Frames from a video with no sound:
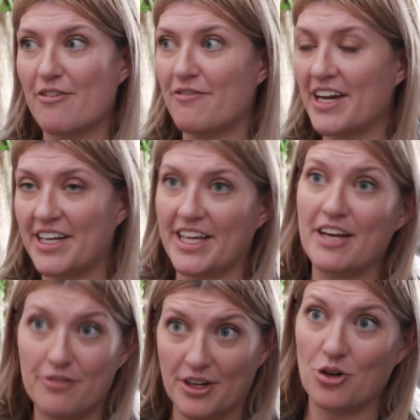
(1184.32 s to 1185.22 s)
fighting
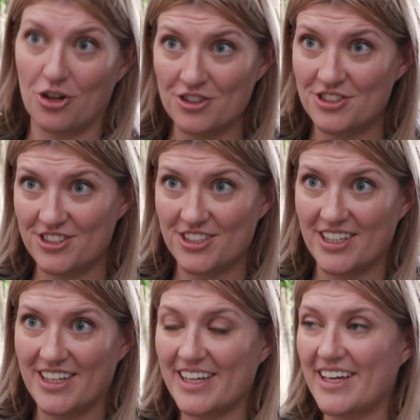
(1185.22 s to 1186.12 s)
every cause.
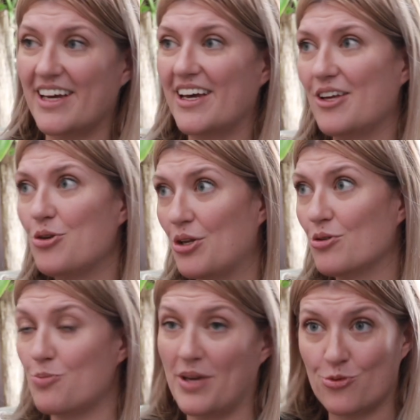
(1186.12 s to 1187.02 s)
You
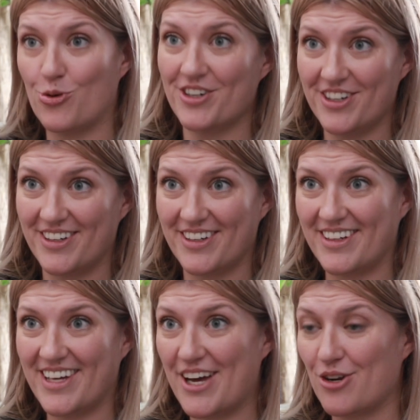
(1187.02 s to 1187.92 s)
can also pick one
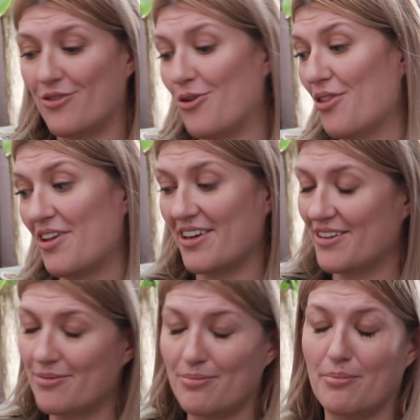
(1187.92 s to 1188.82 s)
out of all
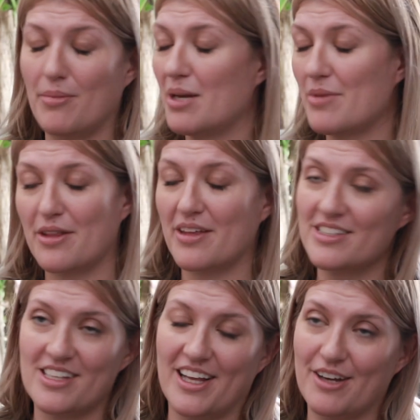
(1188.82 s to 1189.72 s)
the many, many
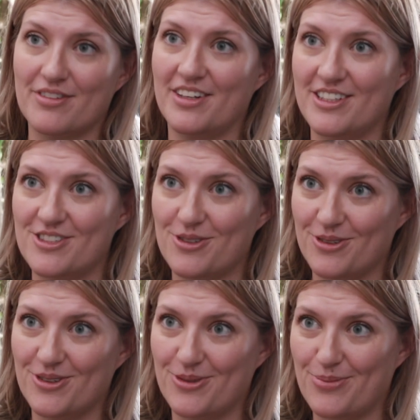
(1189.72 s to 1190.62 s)
things in life that needs
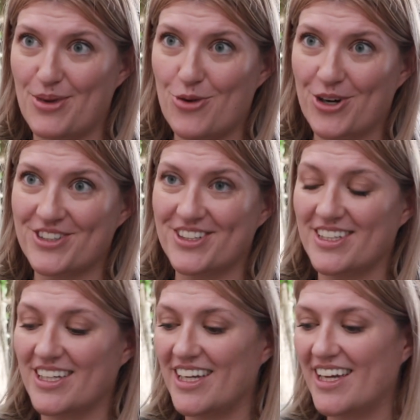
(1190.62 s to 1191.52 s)
to be worked
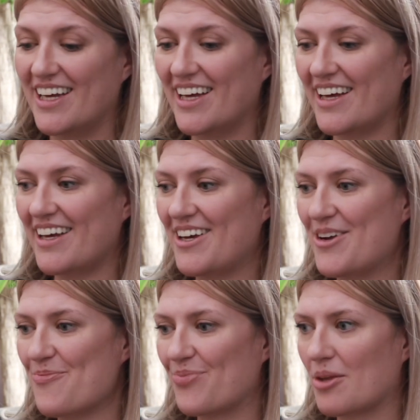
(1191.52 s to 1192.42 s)
on.
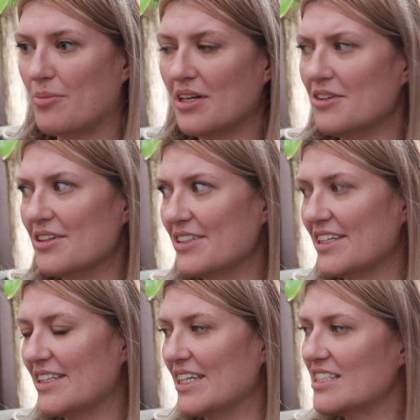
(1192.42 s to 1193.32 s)
But I don't know,
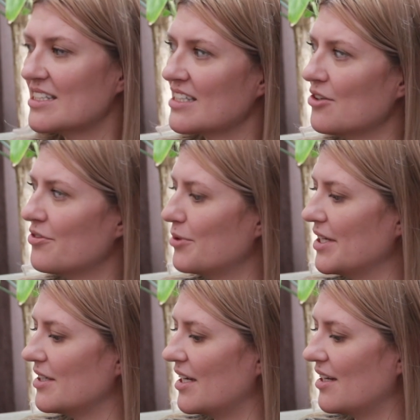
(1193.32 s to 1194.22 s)
yeah, it's kind of
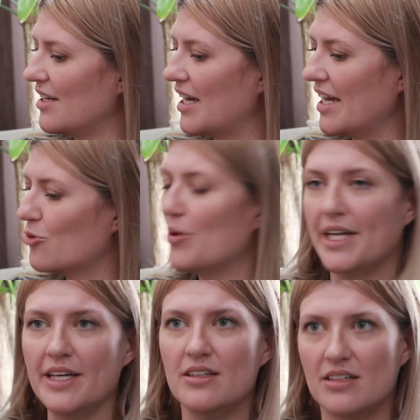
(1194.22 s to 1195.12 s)
weird. I like
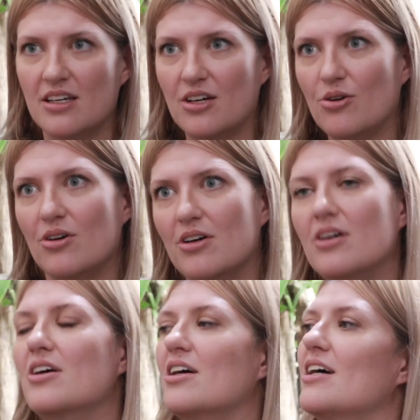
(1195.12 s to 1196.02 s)
winning. Uh-huh.
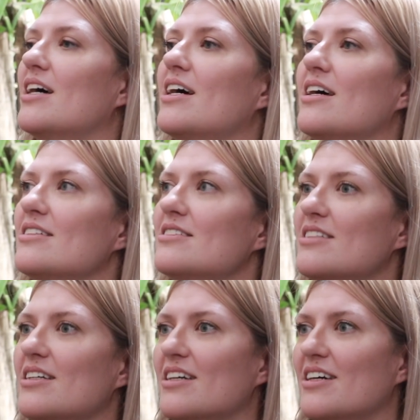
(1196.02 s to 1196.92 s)

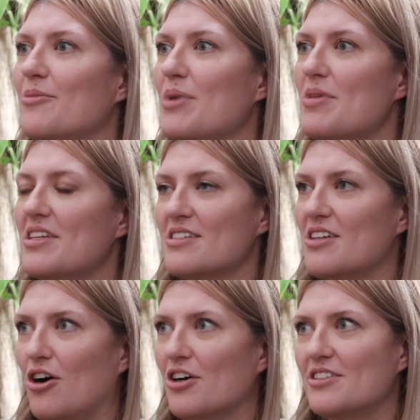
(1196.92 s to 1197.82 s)
And maybe this
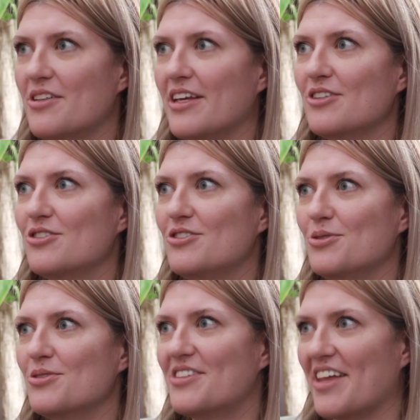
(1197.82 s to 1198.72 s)
is an odd thing to
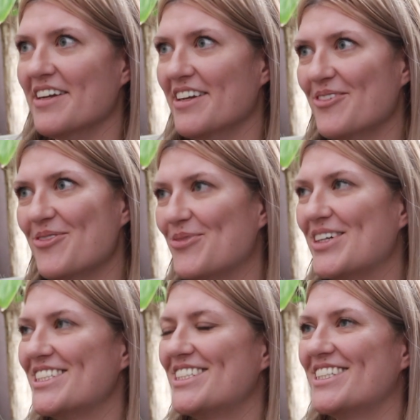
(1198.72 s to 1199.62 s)
choose then,
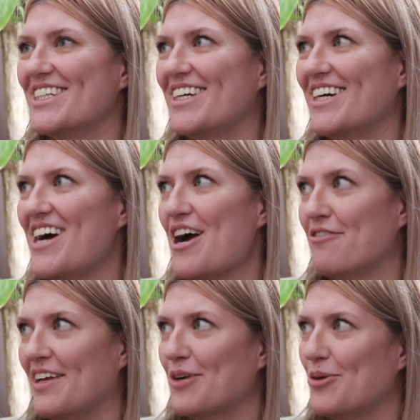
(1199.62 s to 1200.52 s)
but
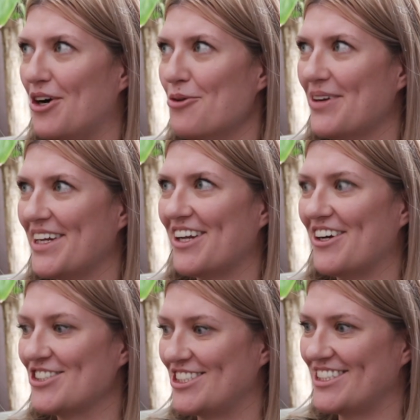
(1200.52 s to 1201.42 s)
I feel like we are winning a
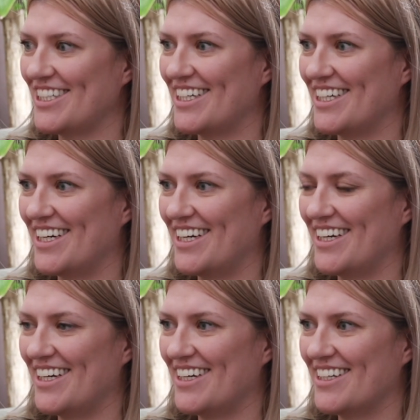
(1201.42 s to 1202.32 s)
lot.
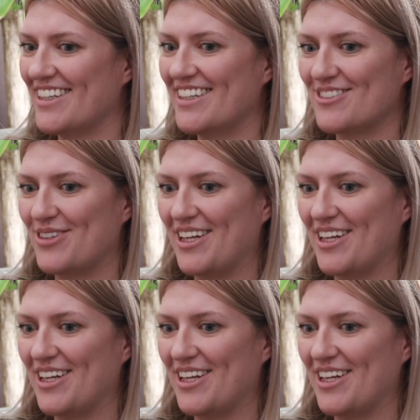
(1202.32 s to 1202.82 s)
And I think that's